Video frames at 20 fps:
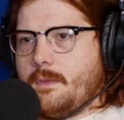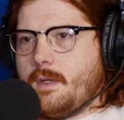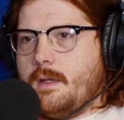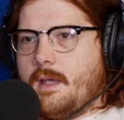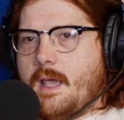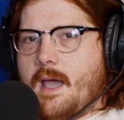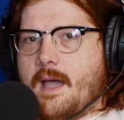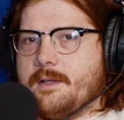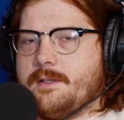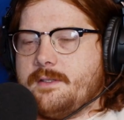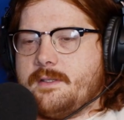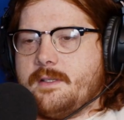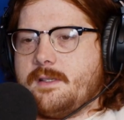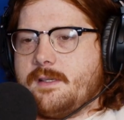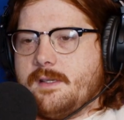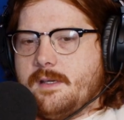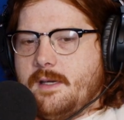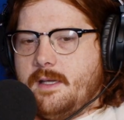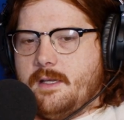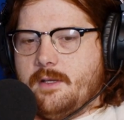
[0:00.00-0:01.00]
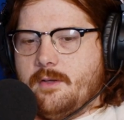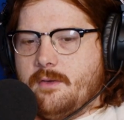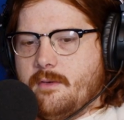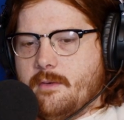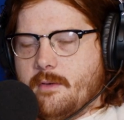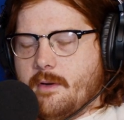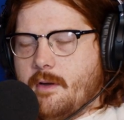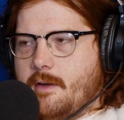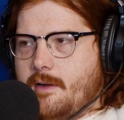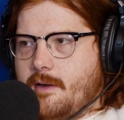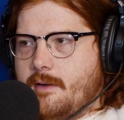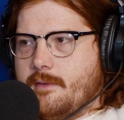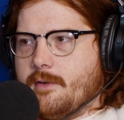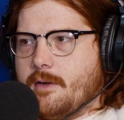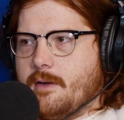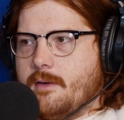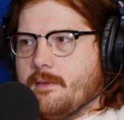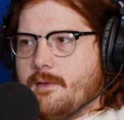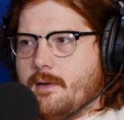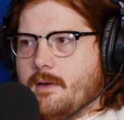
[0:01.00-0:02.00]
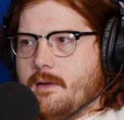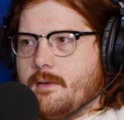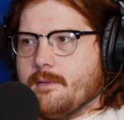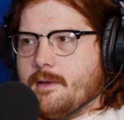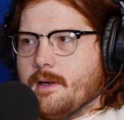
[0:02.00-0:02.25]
Yeah, I just listened to In Utero over and over and over